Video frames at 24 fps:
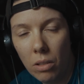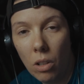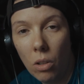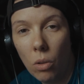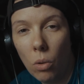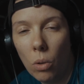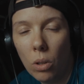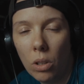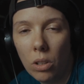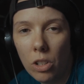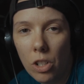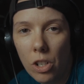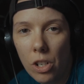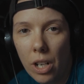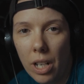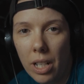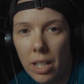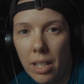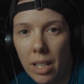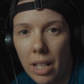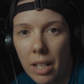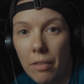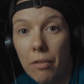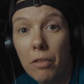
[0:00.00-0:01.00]
or should I
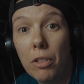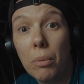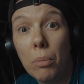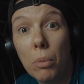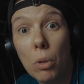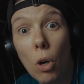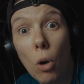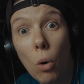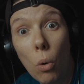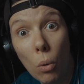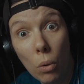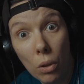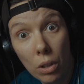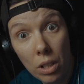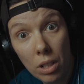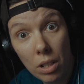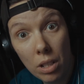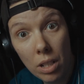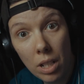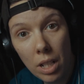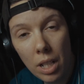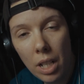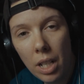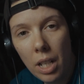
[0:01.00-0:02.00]
say a film
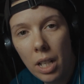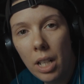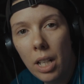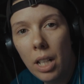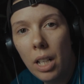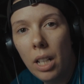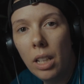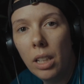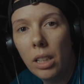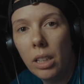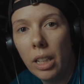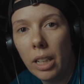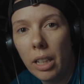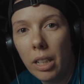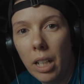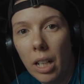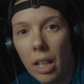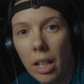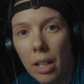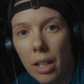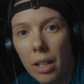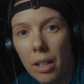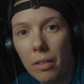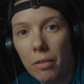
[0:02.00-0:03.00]
course, like
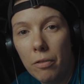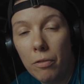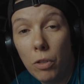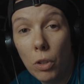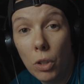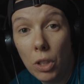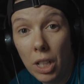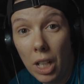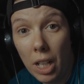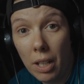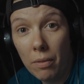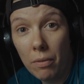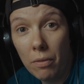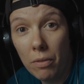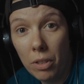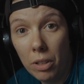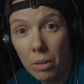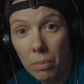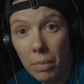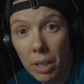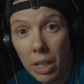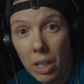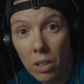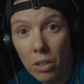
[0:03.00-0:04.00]
a Fulltime
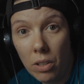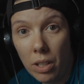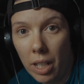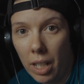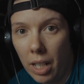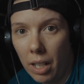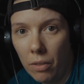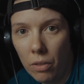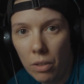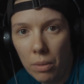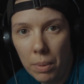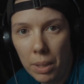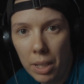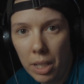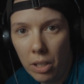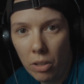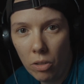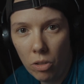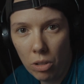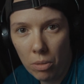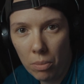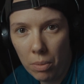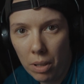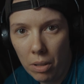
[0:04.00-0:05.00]
Filmmaker that everybody
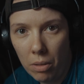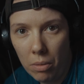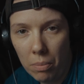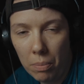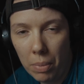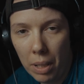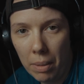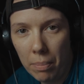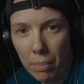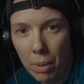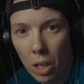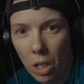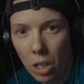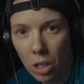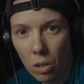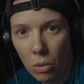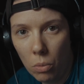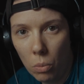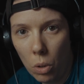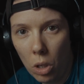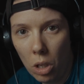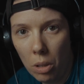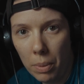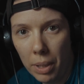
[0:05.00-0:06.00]
knows about by Parker
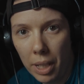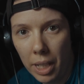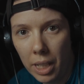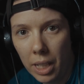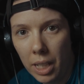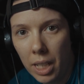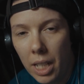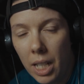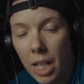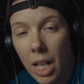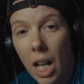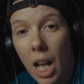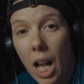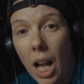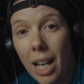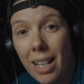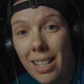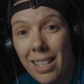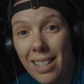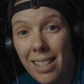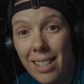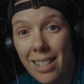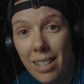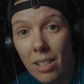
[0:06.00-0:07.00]
Walbeck.
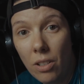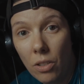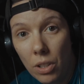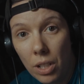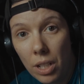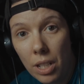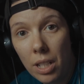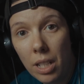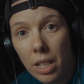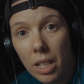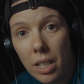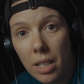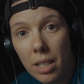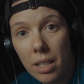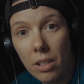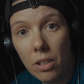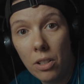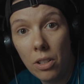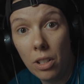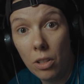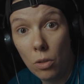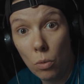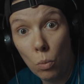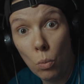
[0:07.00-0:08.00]
I seriously consider
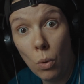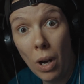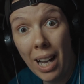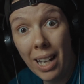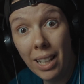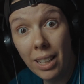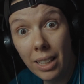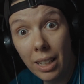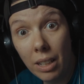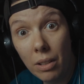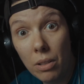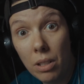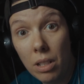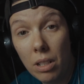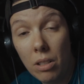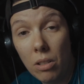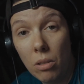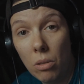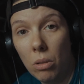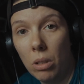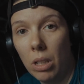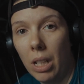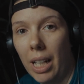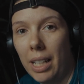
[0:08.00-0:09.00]
this while I was in
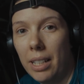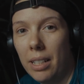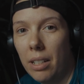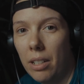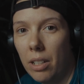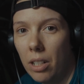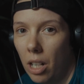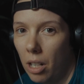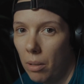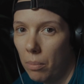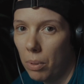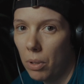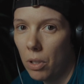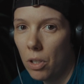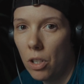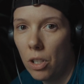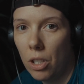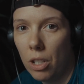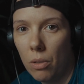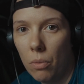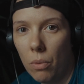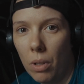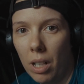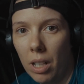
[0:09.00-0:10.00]
school. I did not
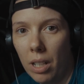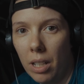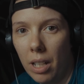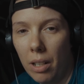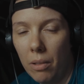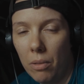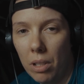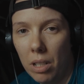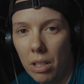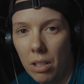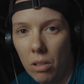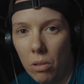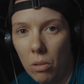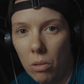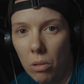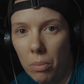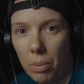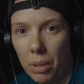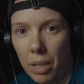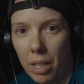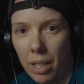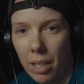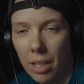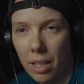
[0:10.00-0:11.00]
purchase it while I was in school
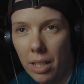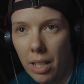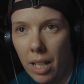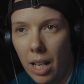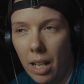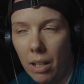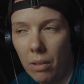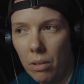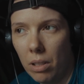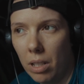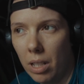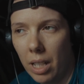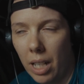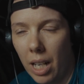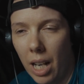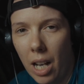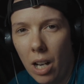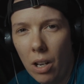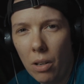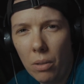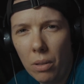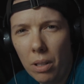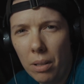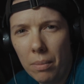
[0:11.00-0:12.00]
because I was like,
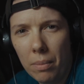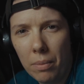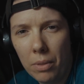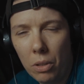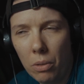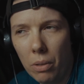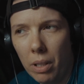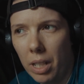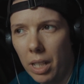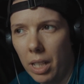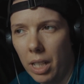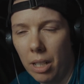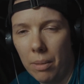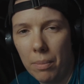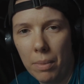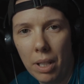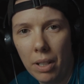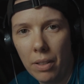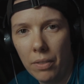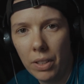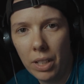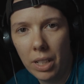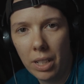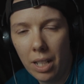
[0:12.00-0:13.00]
how do I think I'm
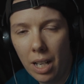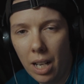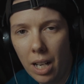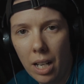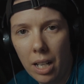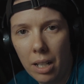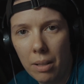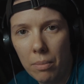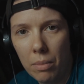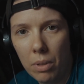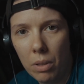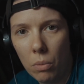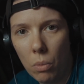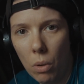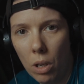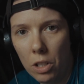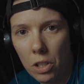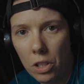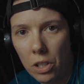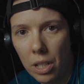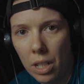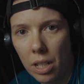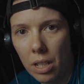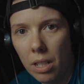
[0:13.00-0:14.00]
having time to
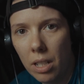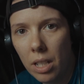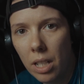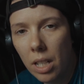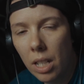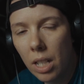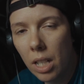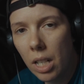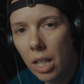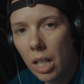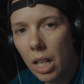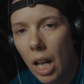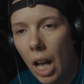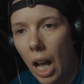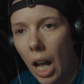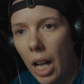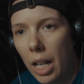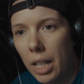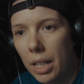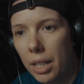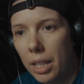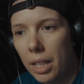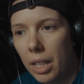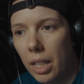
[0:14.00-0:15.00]
watch this?
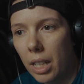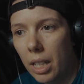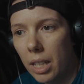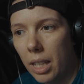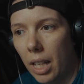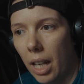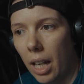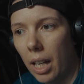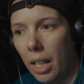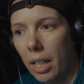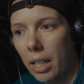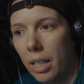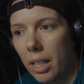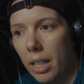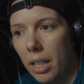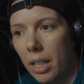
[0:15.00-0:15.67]
I think that